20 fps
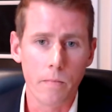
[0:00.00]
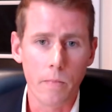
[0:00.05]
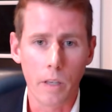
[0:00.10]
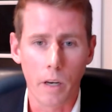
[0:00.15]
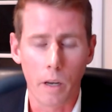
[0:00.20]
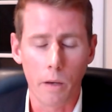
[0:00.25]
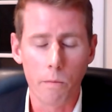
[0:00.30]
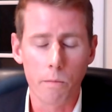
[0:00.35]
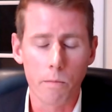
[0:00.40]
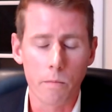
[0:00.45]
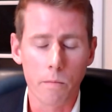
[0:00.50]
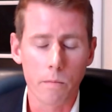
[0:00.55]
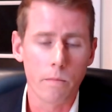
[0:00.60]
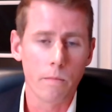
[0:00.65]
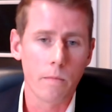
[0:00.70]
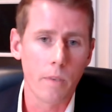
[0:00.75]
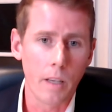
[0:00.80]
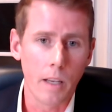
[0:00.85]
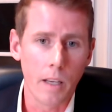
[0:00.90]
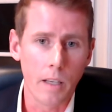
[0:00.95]
you know,
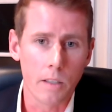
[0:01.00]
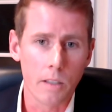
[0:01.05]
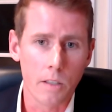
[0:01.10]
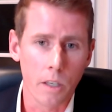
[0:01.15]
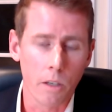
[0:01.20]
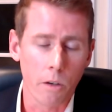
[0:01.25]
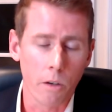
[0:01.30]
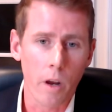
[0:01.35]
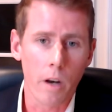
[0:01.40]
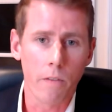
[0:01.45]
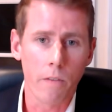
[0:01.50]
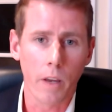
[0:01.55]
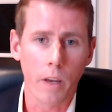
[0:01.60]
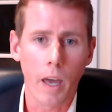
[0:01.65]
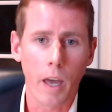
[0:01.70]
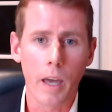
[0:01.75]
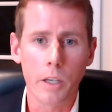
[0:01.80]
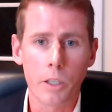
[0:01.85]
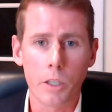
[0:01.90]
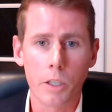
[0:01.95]
instant
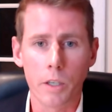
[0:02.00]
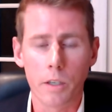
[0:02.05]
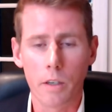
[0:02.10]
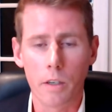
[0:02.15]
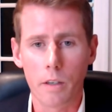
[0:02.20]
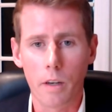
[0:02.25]
gratification,